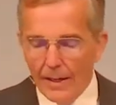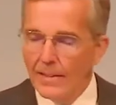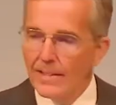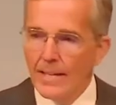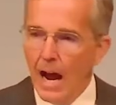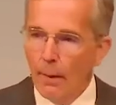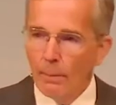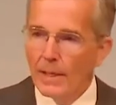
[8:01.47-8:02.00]
And
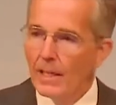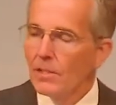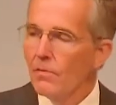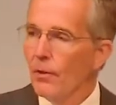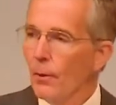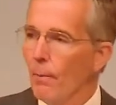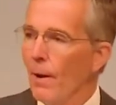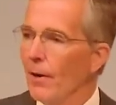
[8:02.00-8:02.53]
it's not
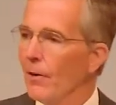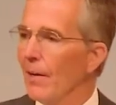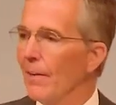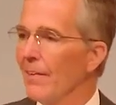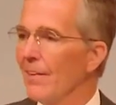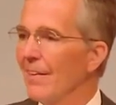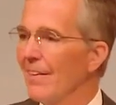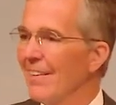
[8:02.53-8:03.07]
because of their
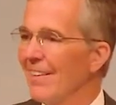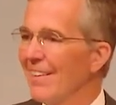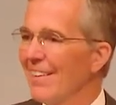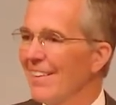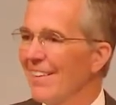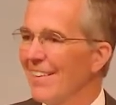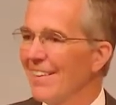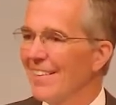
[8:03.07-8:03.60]
merit.
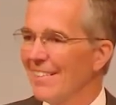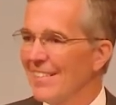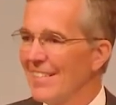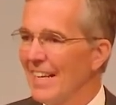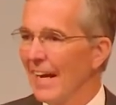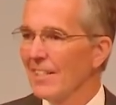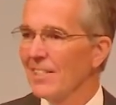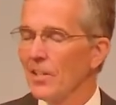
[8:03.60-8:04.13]

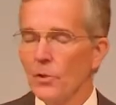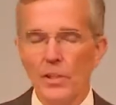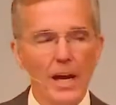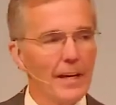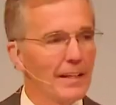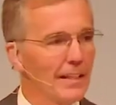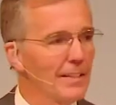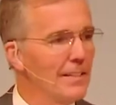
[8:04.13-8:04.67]
The text goes
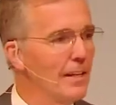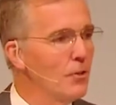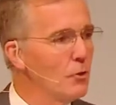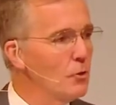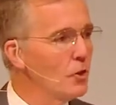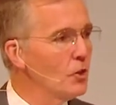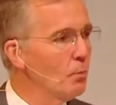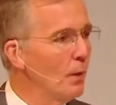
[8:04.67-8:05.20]
on and
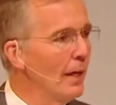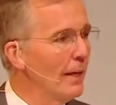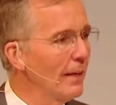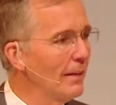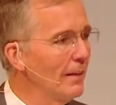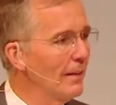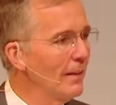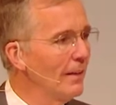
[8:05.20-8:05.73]
continues to
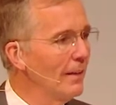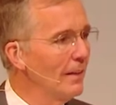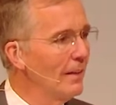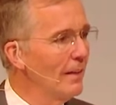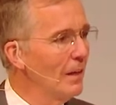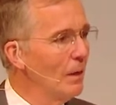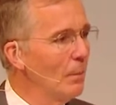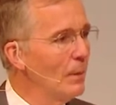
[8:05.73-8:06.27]
explain,
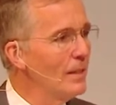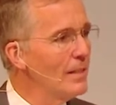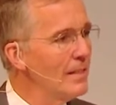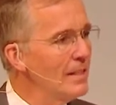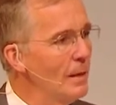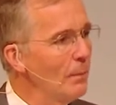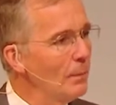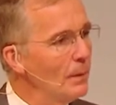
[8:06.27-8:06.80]
but it's
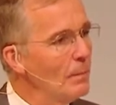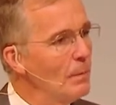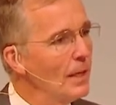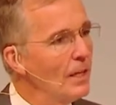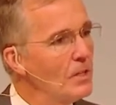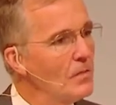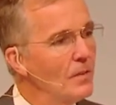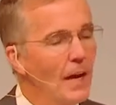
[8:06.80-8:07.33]
simply
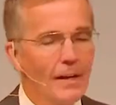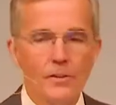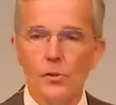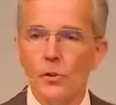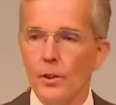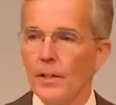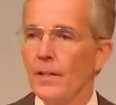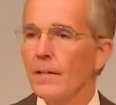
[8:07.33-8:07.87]
because of
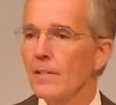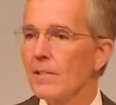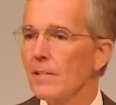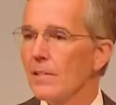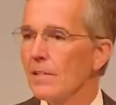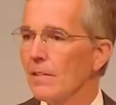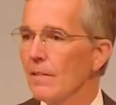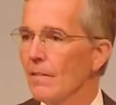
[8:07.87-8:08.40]
God's
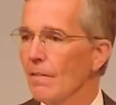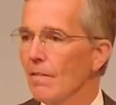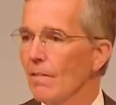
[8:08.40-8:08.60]
goodness